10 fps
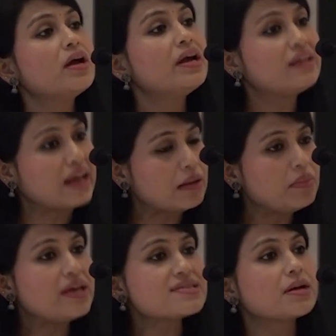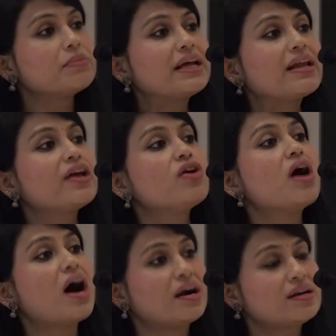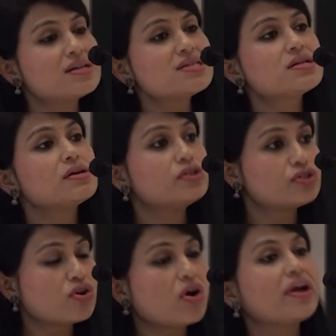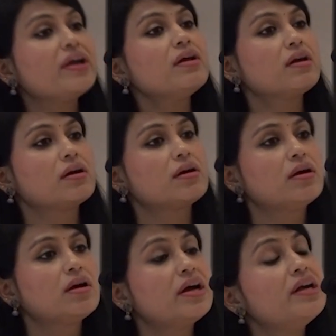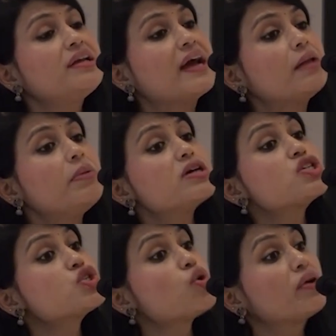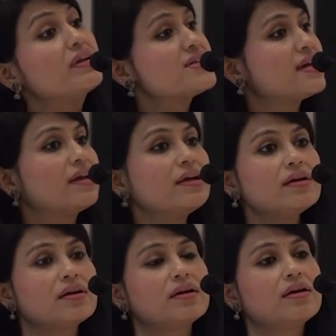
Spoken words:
it can be something like your artist, drawing, it can be a storytelling,